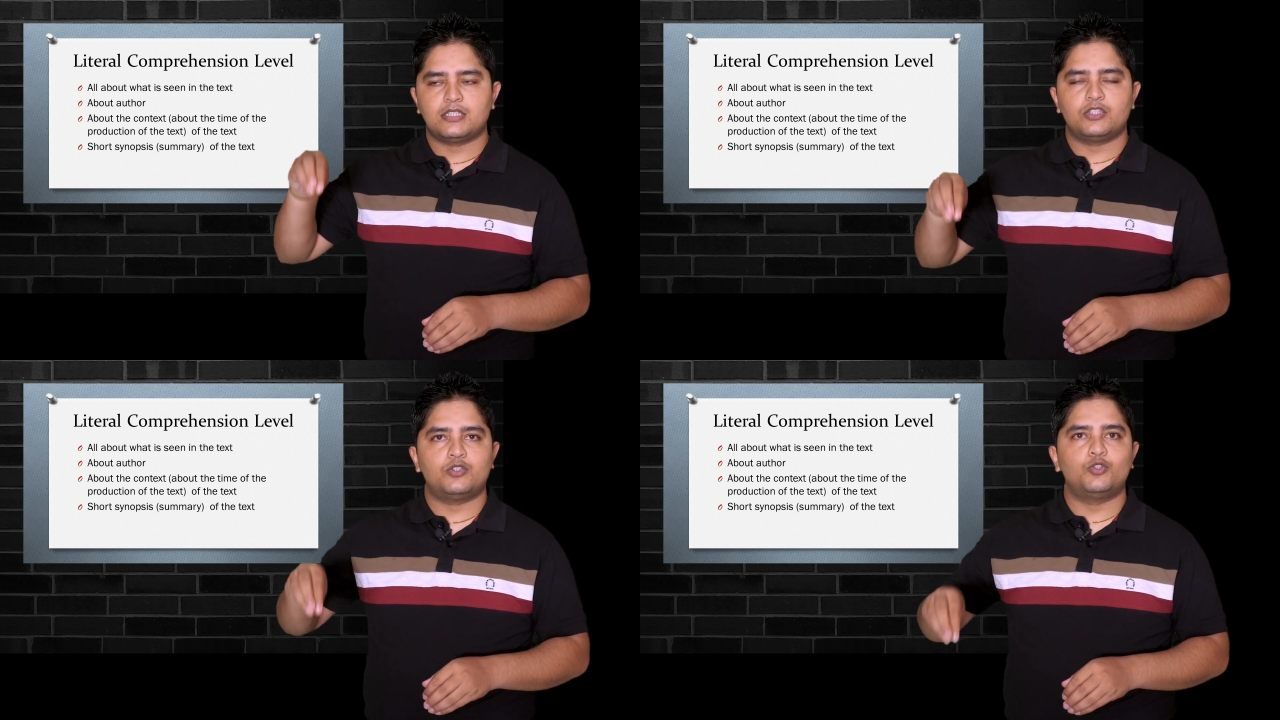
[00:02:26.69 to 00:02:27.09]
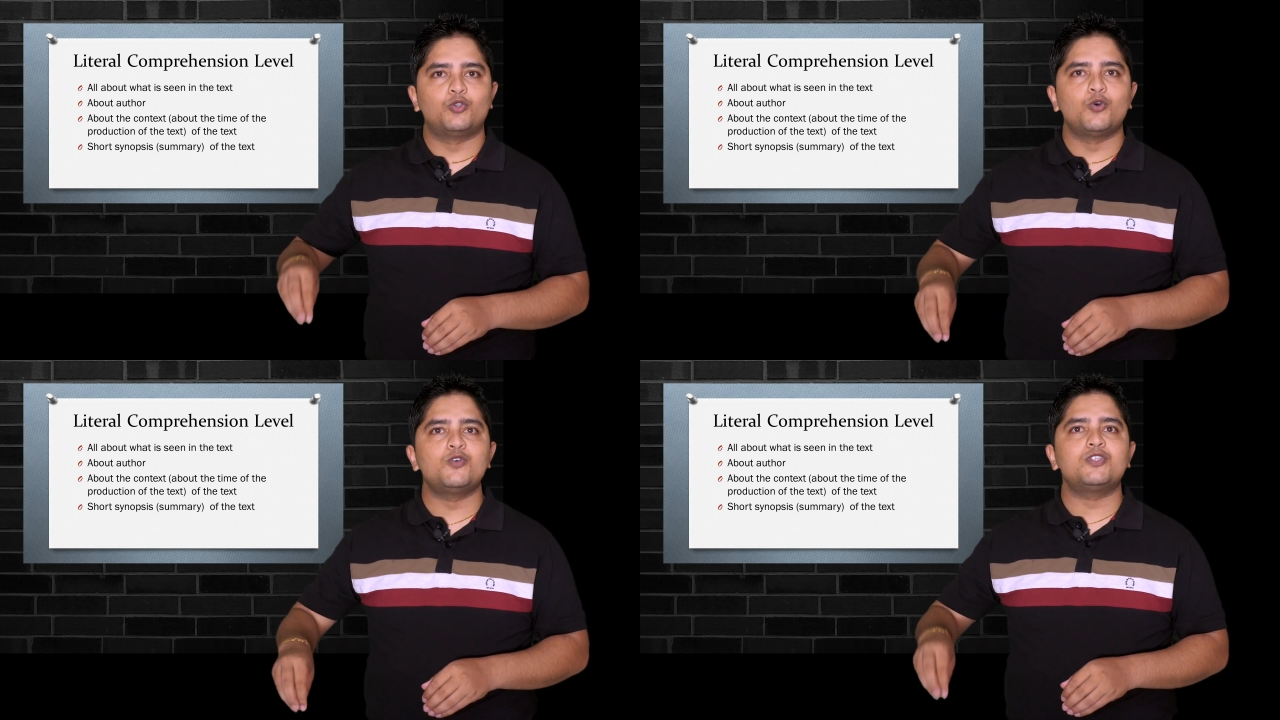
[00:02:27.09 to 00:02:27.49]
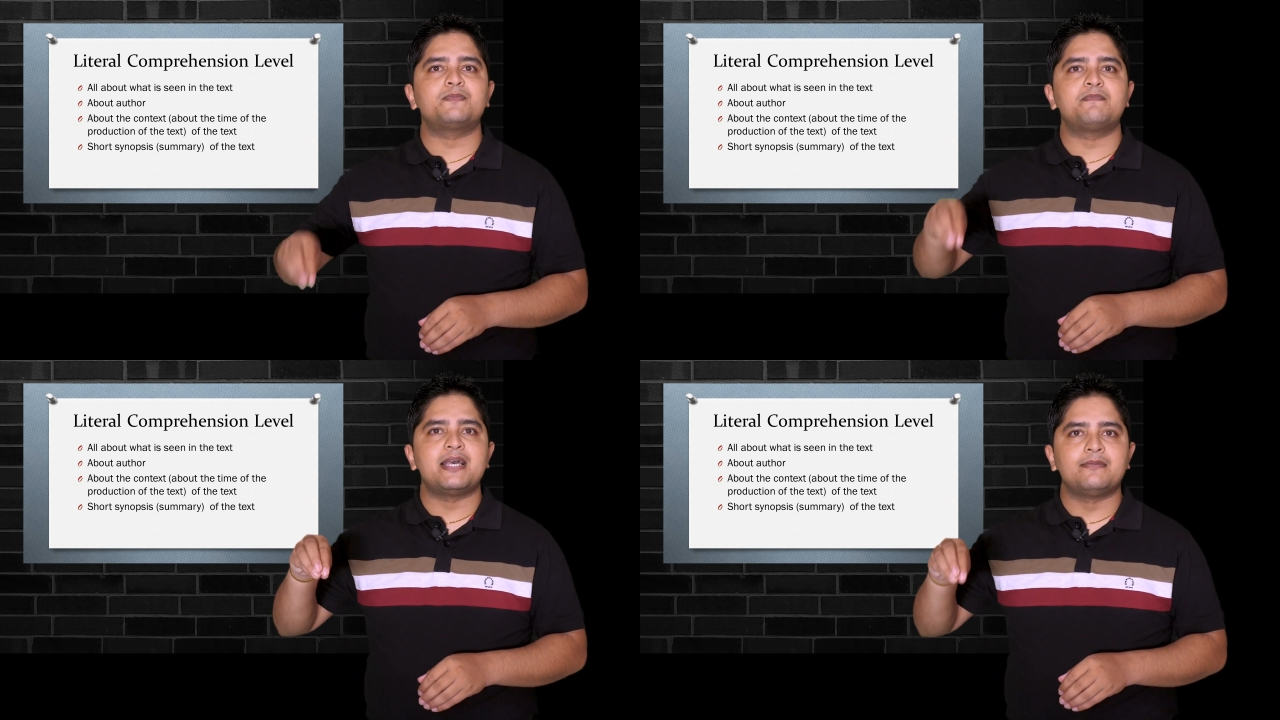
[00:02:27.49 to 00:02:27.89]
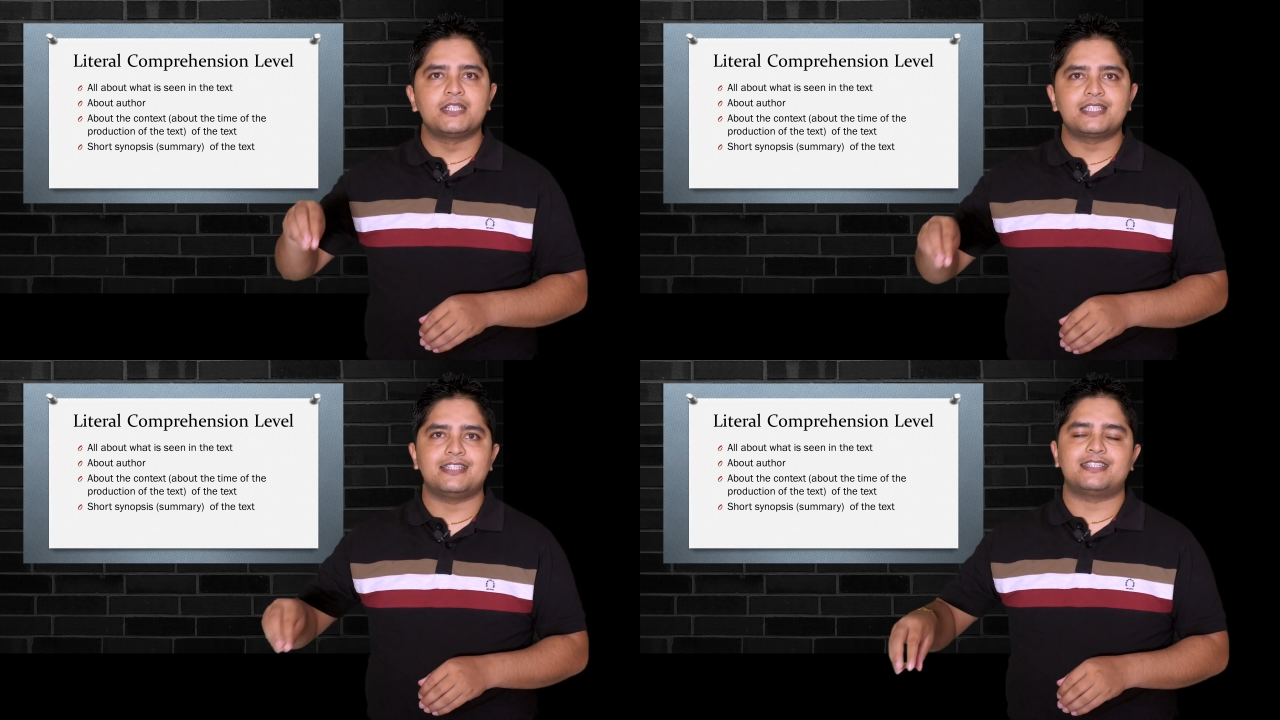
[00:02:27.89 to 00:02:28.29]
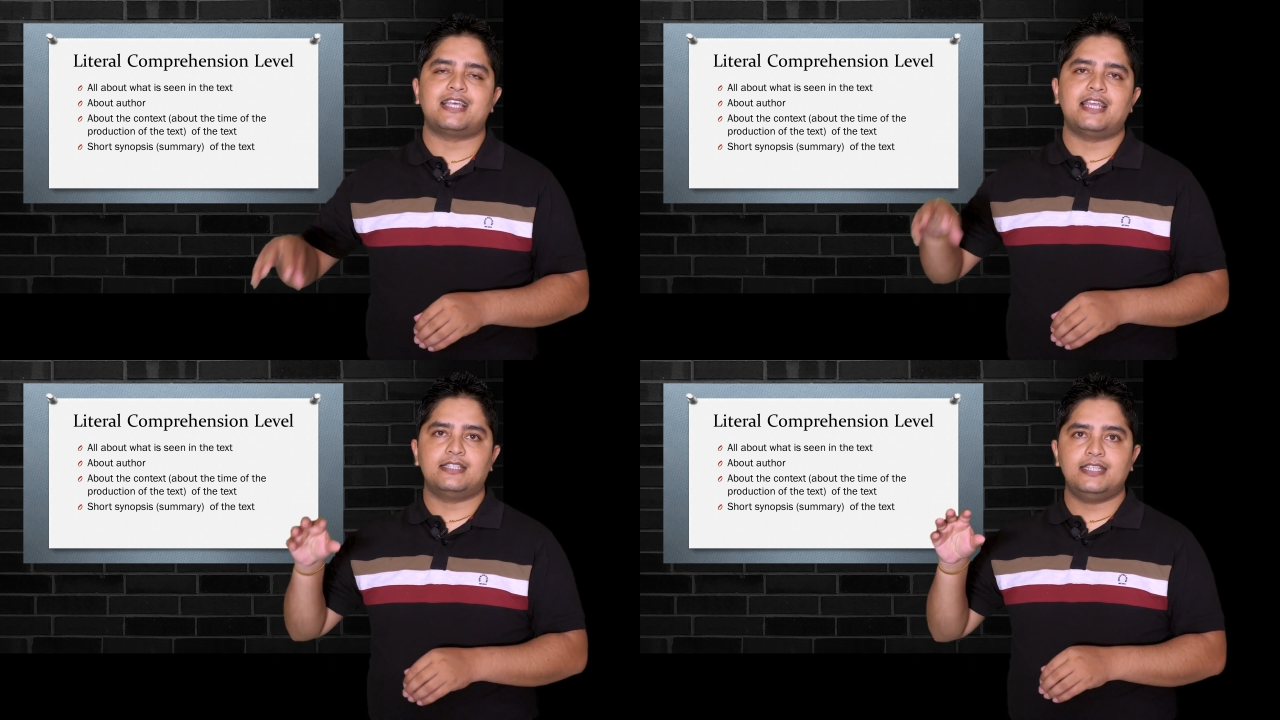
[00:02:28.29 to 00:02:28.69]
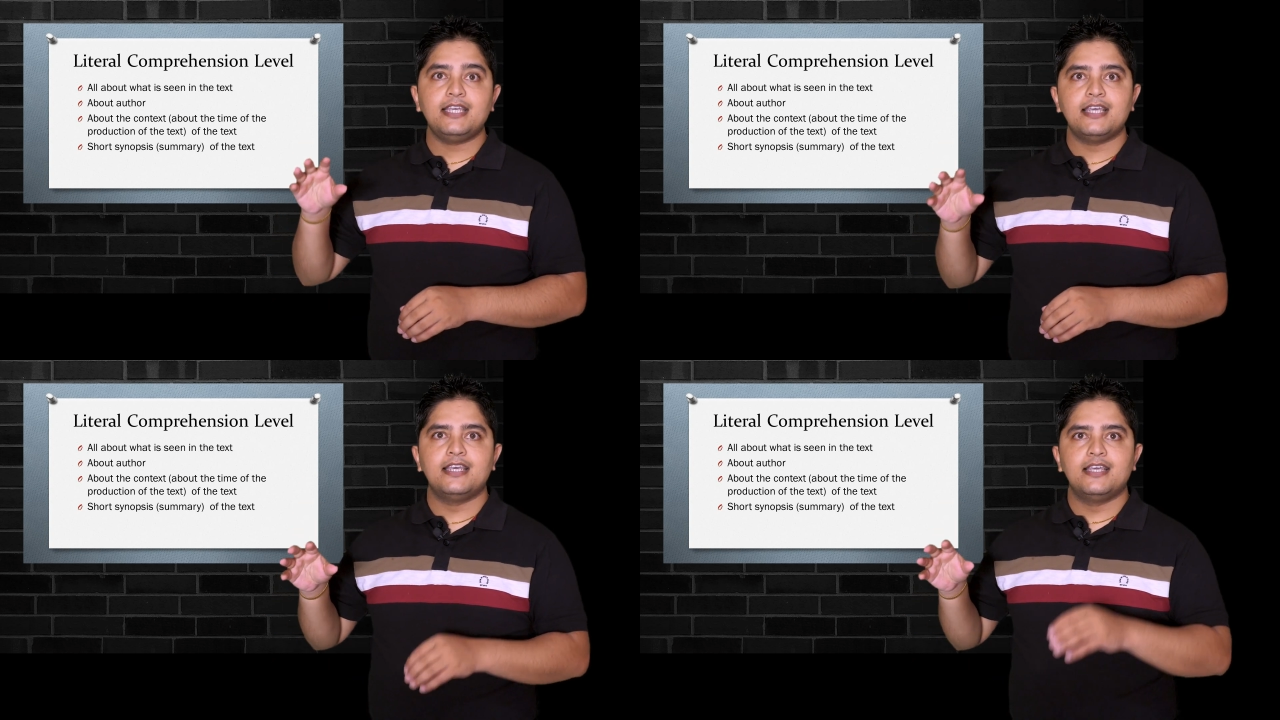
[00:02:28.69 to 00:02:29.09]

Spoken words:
those pebbles inside the